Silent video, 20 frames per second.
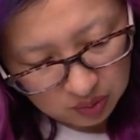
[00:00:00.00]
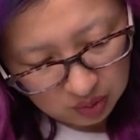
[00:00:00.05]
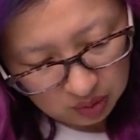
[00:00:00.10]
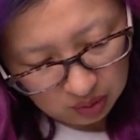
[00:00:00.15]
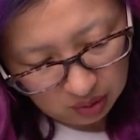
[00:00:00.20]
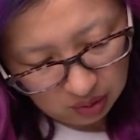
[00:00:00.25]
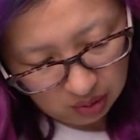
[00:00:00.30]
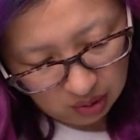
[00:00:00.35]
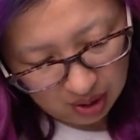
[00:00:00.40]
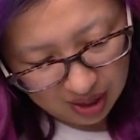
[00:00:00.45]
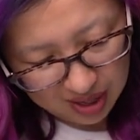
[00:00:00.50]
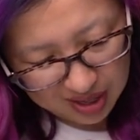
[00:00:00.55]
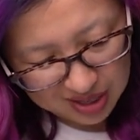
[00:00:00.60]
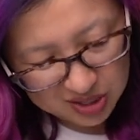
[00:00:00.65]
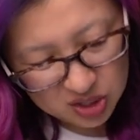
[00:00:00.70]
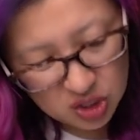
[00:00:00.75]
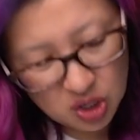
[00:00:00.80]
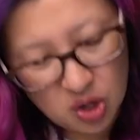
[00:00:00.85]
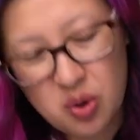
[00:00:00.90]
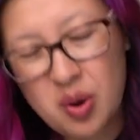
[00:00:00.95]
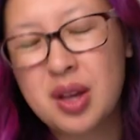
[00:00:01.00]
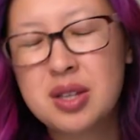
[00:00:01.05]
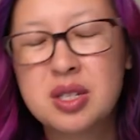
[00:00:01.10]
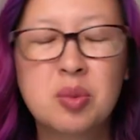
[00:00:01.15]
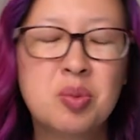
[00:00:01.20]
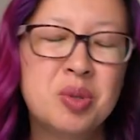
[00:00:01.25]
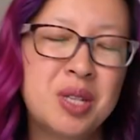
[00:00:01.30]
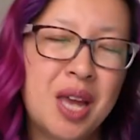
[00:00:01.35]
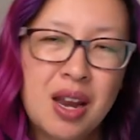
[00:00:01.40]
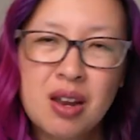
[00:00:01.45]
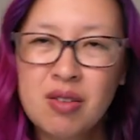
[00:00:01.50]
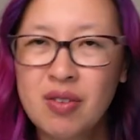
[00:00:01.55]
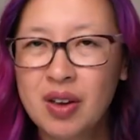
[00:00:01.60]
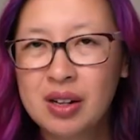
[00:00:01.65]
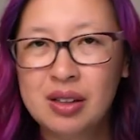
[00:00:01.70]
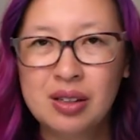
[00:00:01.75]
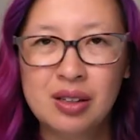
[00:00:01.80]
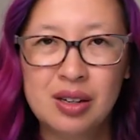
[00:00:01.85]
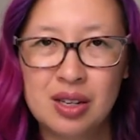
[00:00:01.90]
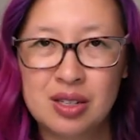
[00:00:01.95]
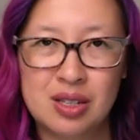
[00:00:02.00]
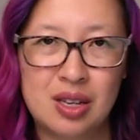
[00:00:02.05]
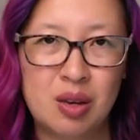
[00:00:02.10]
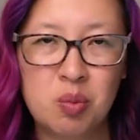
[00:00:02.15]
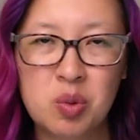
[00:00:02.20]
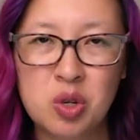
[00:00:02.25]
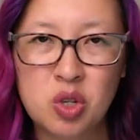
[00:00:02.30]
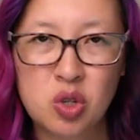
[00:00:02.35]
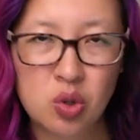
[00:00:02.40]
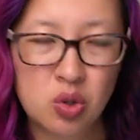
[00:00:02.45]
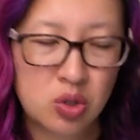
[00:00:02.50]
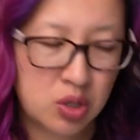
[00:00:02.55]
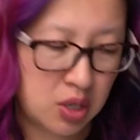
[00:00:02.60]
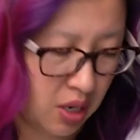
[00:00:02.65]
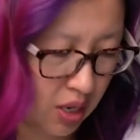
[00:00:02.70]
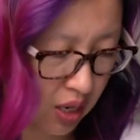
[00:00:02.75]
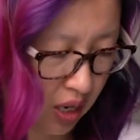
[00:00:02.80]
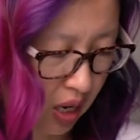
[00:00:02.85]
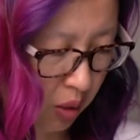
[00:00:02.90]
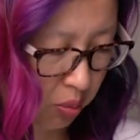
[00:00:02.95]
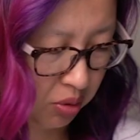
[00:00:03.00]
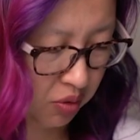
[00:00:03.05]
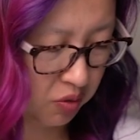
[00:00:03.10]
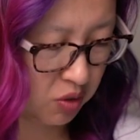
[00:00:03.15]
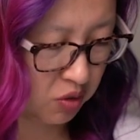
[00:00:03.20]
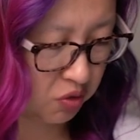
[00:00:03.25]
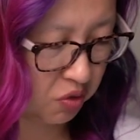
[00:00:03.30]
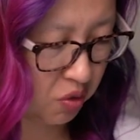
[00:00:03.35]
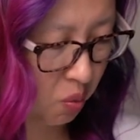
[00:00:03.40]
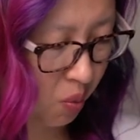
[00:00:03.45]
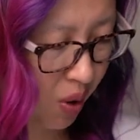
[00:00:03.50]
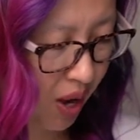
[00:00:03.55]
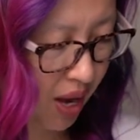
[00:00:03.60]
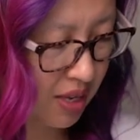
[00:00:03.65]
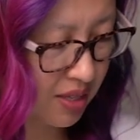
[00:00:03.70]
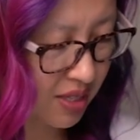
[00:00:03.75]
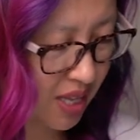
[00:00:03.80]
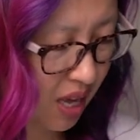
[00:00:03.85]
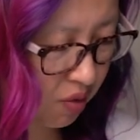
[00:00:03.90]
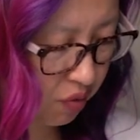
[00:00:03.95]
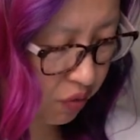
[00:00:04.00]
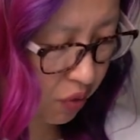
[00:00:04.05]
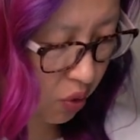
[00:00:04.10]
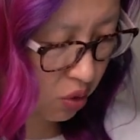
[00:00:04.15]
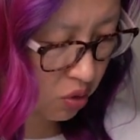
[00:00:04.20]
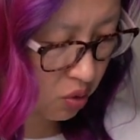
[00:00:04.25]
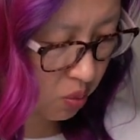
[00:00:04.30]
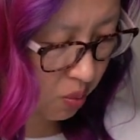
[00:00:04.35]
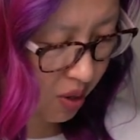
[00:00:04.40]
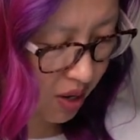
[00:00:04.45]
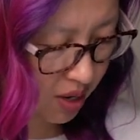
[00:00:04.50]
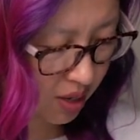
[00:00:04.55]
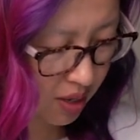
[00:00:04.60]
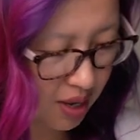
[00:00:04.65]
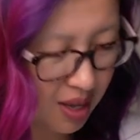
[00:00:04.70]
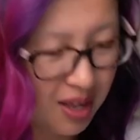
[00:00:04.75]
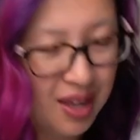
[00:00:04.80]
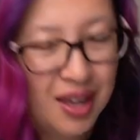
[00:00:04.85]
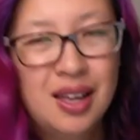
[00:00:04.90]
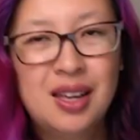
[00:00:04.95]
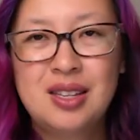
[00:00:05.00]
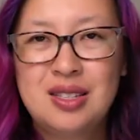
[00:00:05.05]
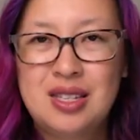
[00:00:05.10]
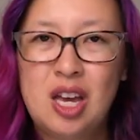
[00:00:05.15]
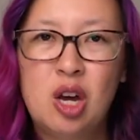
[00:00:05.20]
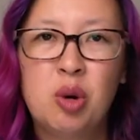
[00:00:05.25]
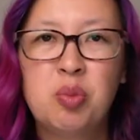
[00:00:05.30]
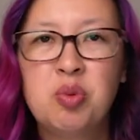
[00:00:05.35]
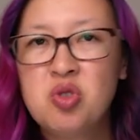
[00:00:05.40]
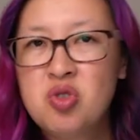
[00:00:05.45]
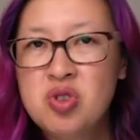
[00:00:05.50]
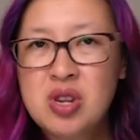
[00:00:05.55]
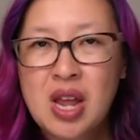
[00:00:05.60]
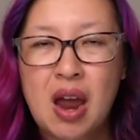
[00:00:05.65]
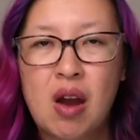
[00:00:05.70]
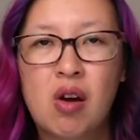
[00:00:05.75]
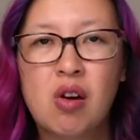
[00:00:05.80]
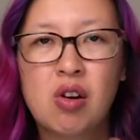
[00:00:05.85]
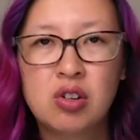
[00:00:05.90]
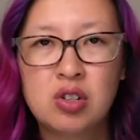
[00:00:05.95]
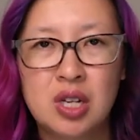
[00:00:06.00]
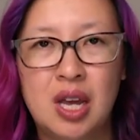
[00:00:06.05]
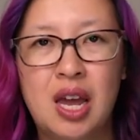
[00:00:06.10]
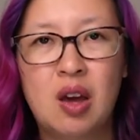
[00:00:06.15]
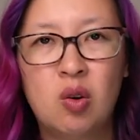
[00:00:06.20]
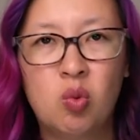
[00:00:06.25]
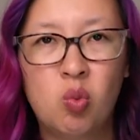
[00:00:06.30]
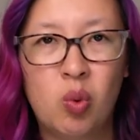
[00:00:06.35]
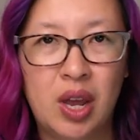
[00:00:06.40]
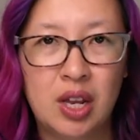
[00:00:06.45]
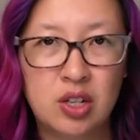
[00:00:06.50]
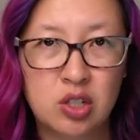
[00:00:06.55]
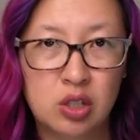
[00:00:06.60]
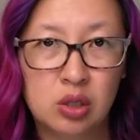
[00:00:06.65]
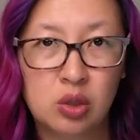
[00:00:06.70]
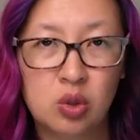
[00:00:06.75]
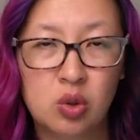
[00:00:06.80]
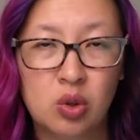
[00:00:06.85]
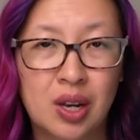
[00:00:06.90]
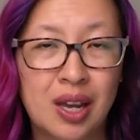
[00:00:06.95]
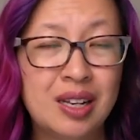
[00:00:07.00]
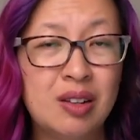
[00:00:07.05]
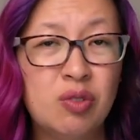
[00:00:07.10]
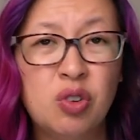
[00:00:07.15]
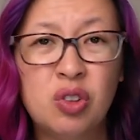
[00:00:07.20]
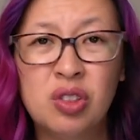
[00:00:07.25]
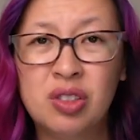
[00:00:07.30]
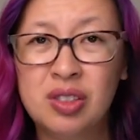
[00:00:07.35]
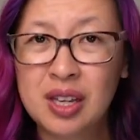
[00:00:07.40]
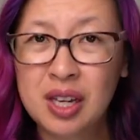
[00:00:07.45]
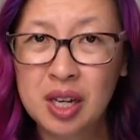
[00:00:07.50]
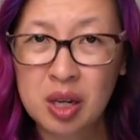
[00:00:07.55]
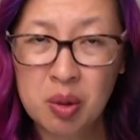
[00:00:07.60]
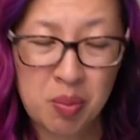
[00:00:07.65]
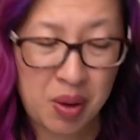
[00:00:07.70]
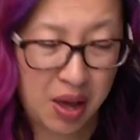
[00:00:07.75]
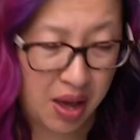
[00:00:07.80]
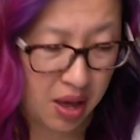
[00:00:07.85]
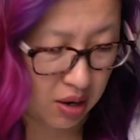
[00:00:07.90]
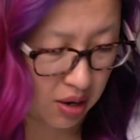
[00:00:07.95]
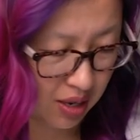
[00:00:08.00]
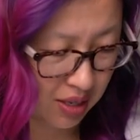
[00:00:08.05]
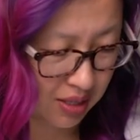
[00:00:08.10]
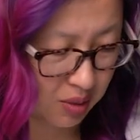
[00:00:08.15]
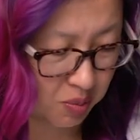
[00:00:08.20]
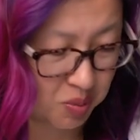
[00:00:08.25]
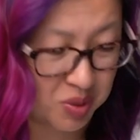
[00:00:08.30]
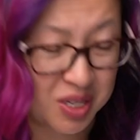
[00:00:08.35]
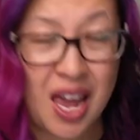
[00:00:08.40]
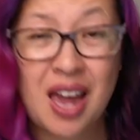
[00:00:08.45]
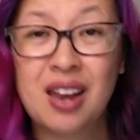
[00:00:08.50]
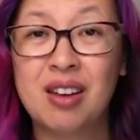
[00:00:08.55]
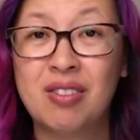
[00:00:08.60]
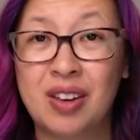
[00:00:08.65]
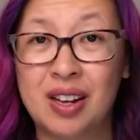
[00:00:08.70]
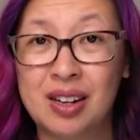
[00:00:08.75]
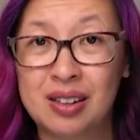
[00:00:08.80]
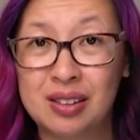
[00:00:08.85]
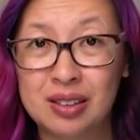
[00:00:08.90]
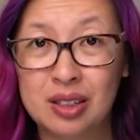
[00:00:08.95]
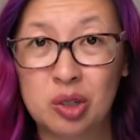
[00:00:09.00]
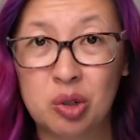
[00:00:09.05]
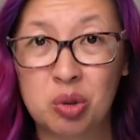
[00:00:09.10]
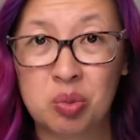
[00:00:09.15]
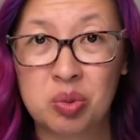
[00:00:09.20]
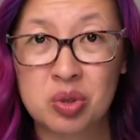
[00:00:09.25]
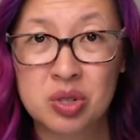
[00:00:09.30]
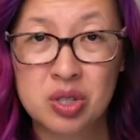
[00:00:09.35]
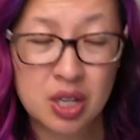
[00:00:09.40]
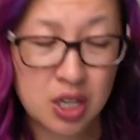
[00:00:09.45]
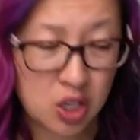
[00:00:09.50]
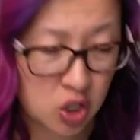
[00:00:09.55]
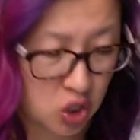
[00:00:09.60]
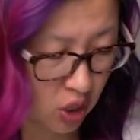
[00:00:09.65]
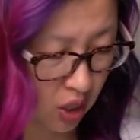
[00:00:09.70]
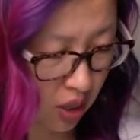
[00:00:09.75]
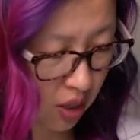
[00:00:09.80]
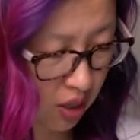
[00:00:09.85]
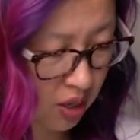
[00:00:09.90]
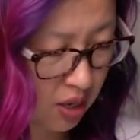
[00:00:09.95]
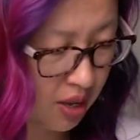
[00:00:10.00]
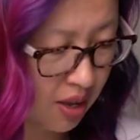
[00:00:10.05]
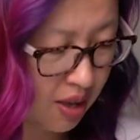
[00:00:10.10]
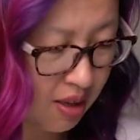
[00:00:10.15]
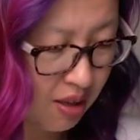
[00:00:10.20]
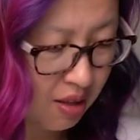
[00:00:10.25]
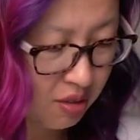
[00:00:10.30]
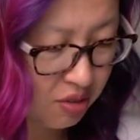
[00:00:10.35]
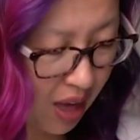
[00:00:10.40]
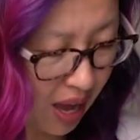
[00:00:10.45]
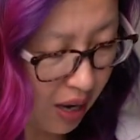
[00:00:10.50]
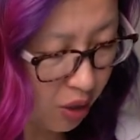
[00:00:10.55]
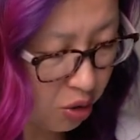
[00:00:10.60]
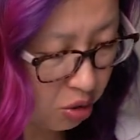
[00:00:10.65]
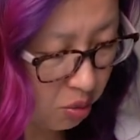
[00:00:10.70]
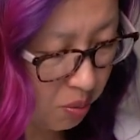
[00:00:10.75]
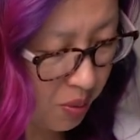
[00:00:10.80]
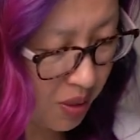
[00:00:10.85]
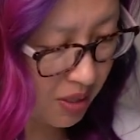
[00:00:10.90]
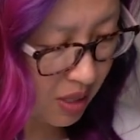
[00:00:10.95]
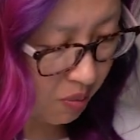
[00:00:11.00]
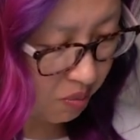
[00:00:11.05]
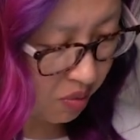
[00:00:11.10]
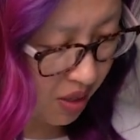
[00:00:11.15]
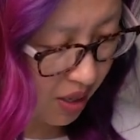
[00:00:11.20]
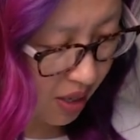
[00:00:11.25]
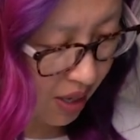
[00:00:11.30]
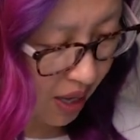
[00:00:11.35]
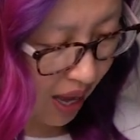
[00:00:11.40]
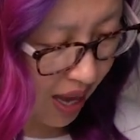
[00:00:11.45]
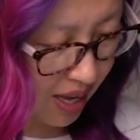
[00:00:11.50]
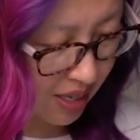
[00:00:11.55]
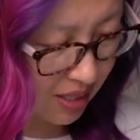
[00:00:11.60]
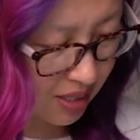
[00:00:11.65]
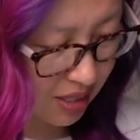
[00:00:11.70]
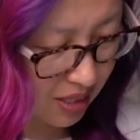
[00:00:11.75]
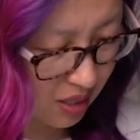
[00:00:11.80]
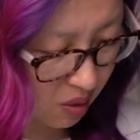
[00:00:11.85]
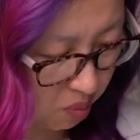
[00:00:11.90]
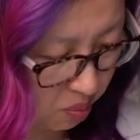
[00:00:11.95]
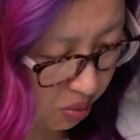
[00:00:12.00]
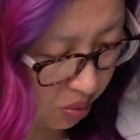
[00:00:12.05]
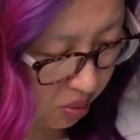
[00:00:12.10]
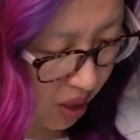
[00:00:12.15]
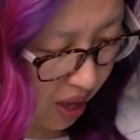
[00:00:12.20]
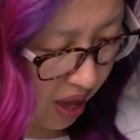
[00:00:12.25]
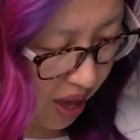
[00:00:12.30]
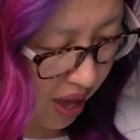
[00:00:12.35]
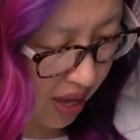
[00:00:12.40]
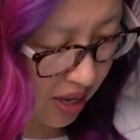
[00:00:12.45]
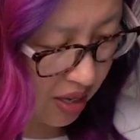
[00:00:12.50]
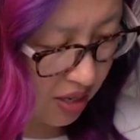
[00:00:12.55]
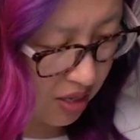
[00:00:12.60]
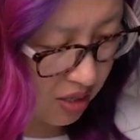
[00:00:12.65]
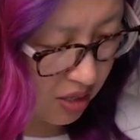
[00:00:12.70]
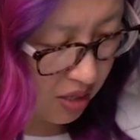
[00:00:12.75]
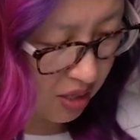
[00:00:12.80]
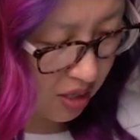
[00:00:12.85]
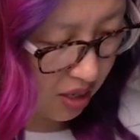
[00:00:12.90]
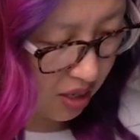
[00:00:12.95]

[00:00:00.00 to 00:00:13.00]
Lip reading: All right, so substantive analytics can be used in a couple of different ways. That first one is to help you narrow down where to look. And if you think about a substantive analytical procedure, that could be something as simple as